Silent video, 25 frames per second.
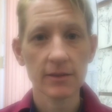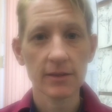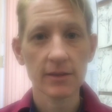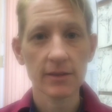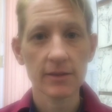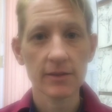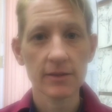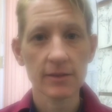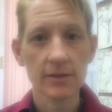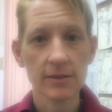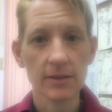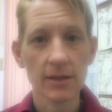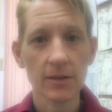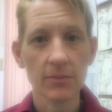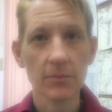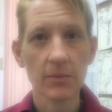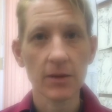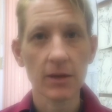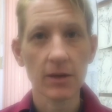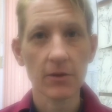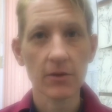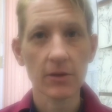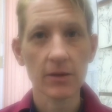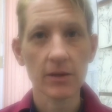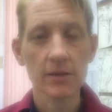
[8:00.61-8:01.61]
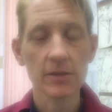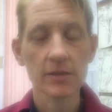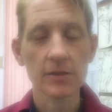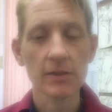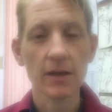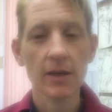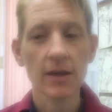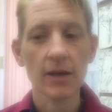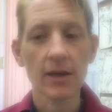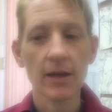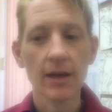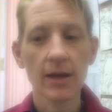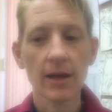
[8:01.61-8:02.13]
in some areas.
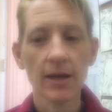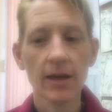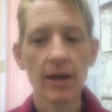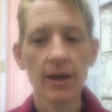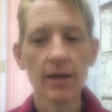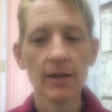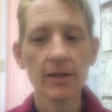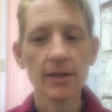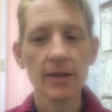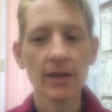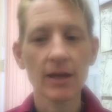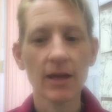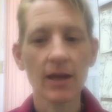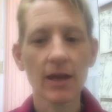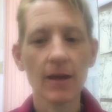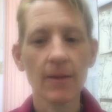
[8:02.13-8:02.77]
And